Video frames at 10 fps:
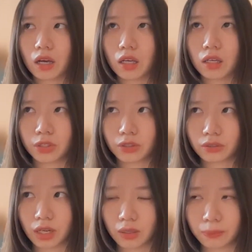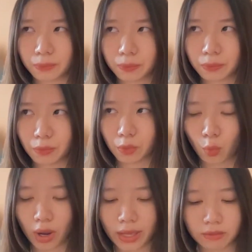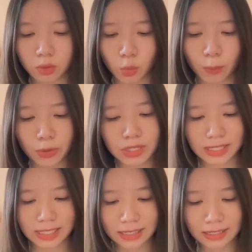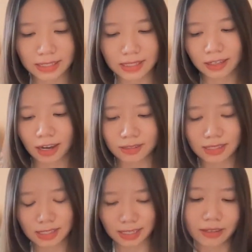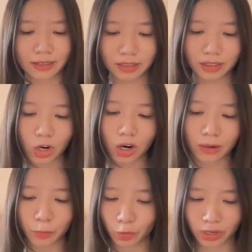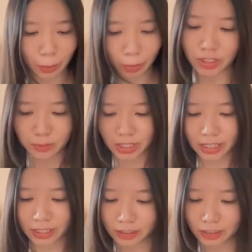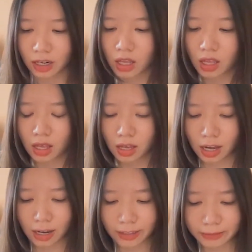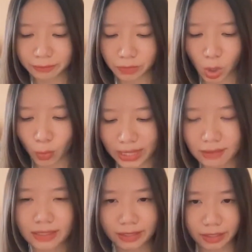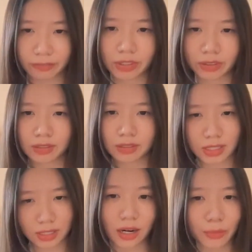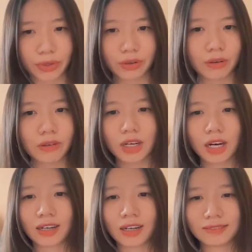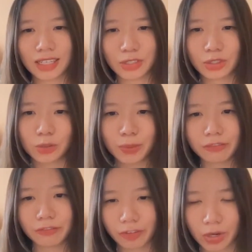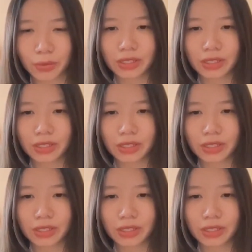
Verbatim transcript: you know, um, when we put scientists and artists together um, or couple of them together, um, without a given scenario, um, it could be very